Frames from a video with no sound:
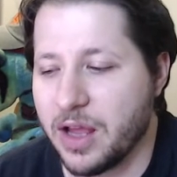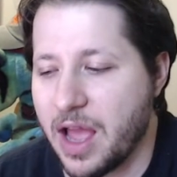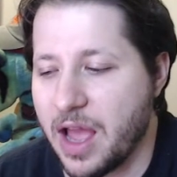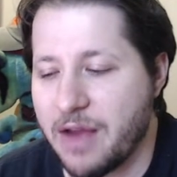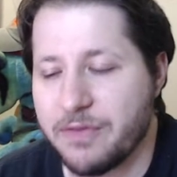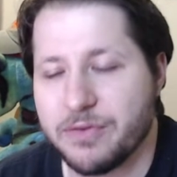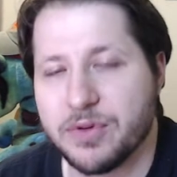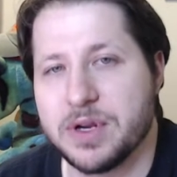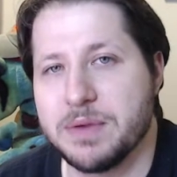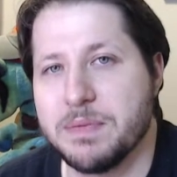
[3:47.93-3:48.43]

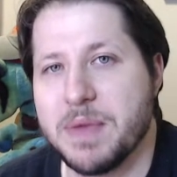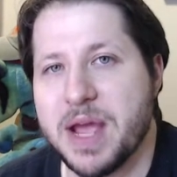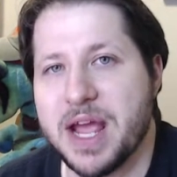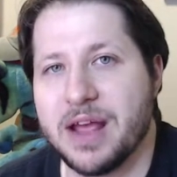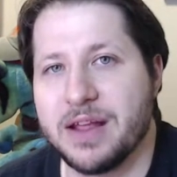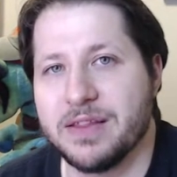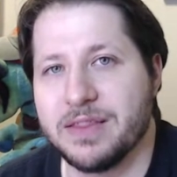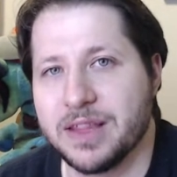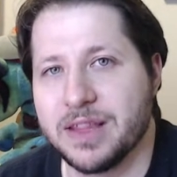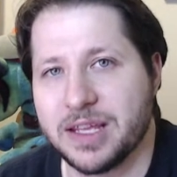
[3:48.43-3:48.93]

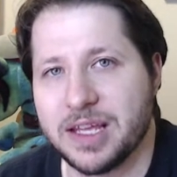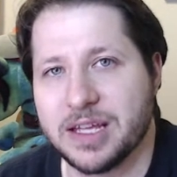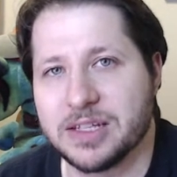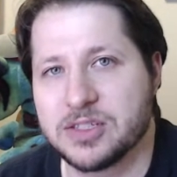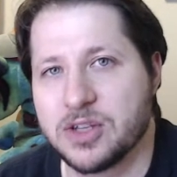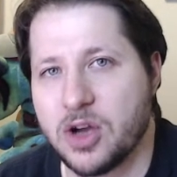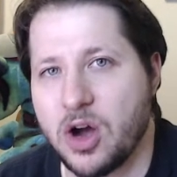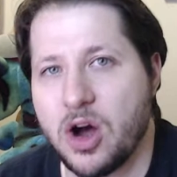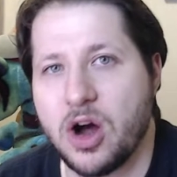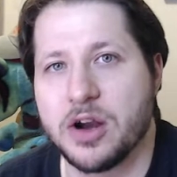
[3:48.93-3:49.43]
everyman that gets
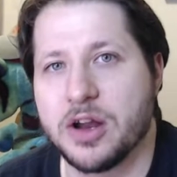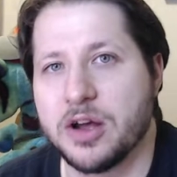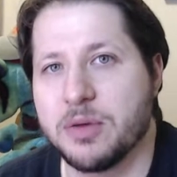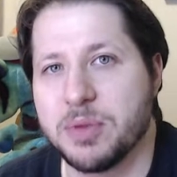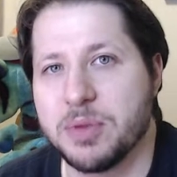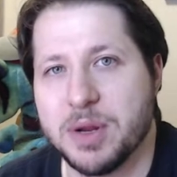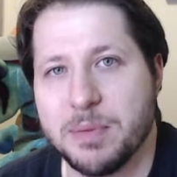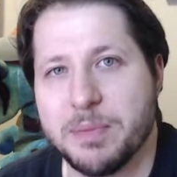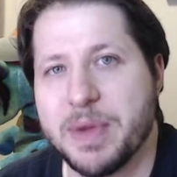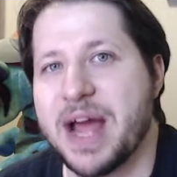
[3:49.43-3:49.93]
caught up in
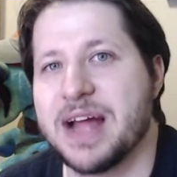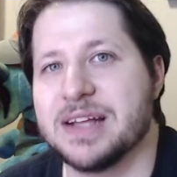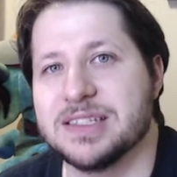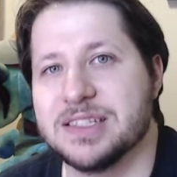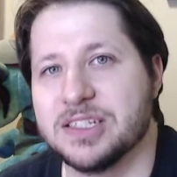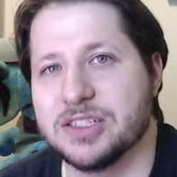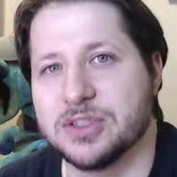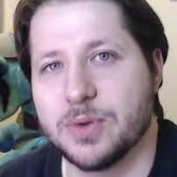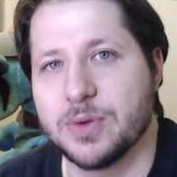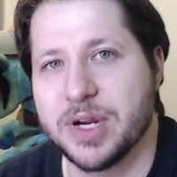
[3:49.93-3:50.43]
a bad
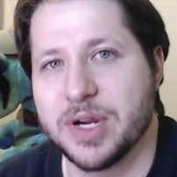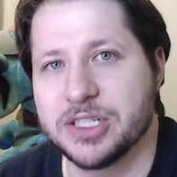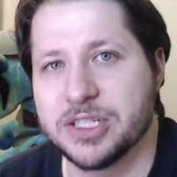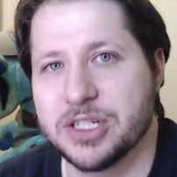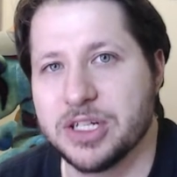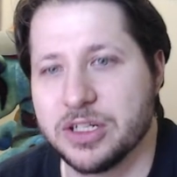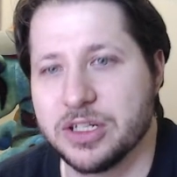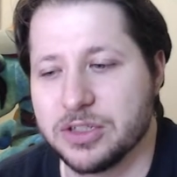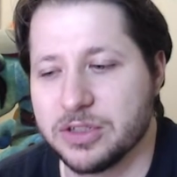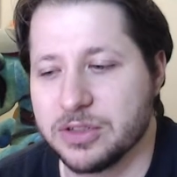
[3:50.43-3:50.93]
situation
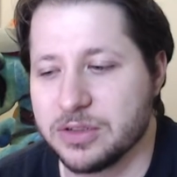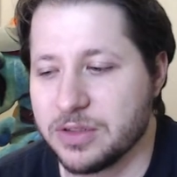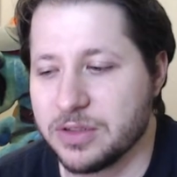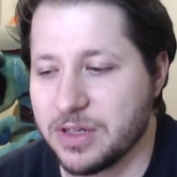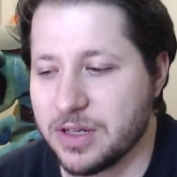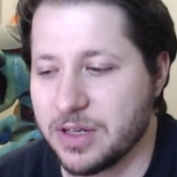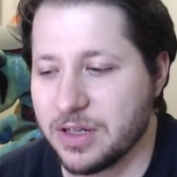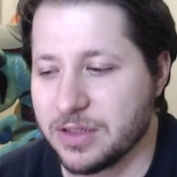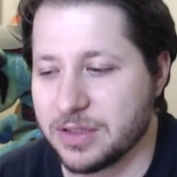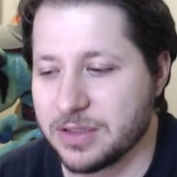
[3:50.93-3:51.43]
and
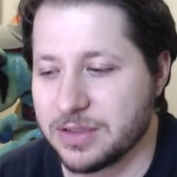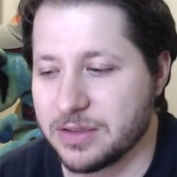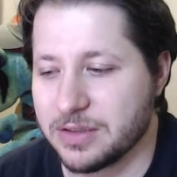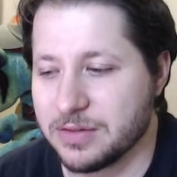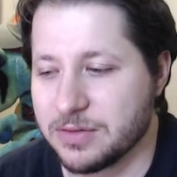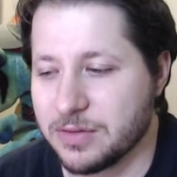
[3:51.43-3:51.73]
like,